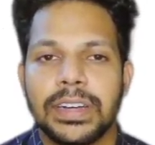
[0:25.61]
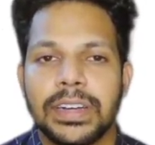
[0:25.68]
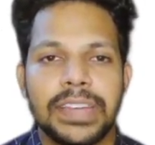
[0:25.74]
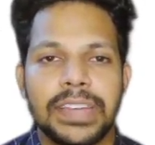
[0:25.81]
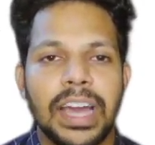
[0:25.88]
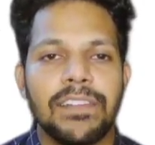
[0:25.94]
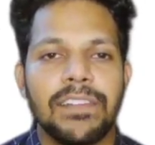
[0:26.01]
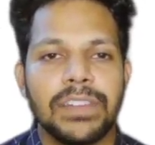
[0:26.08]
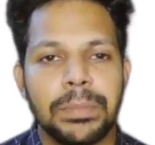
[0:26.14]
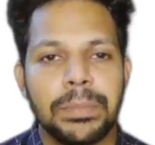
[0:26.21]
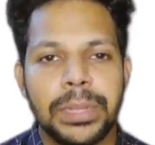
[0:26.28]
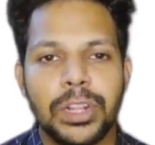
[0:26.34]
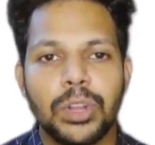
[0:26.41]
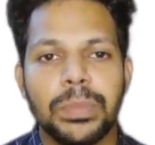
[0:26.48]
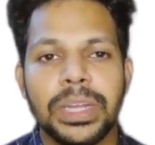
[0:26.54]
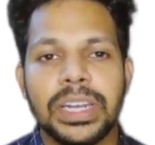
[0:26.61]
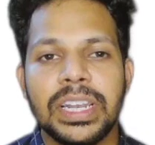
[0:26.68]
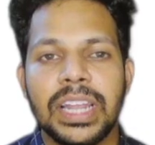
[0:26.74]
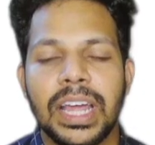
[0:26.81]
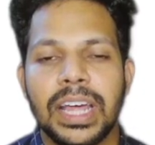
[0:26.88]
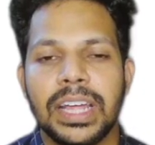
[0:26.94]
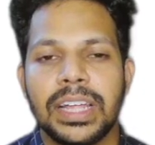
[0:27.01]
We have
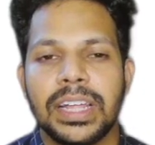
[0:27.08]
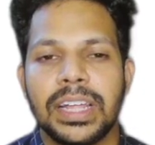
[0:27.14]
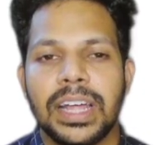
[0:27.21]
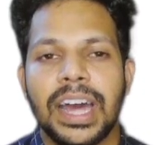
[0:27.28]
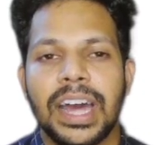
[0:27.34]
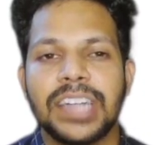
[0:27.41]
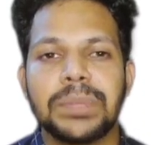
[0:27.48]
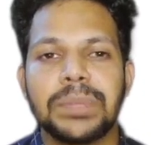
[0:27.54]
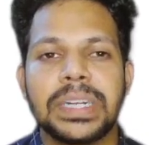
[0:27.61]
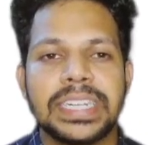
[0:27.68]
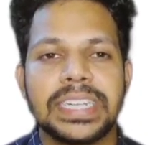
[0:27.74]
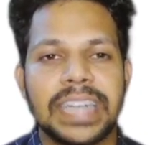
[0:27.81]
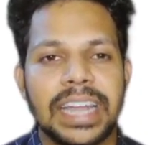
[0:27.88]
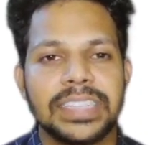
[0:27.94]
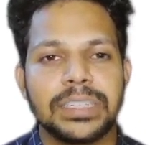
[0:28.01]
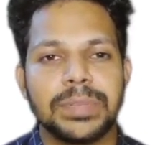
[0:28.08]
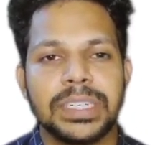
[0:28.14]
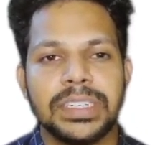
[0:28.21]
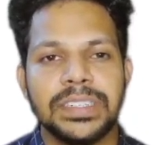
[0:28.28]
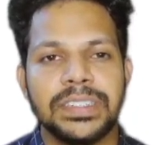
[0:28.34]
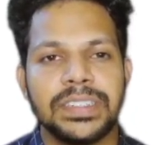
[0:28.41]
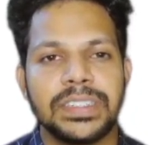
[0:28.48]
bilirubin, aspartate
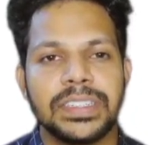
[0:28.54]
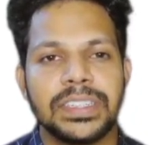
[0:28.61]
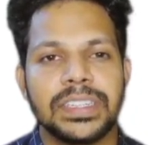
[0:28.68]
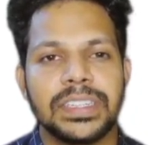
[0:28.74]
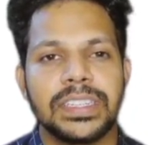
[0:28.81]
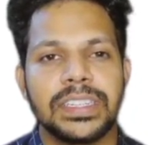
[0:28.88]
transaminase,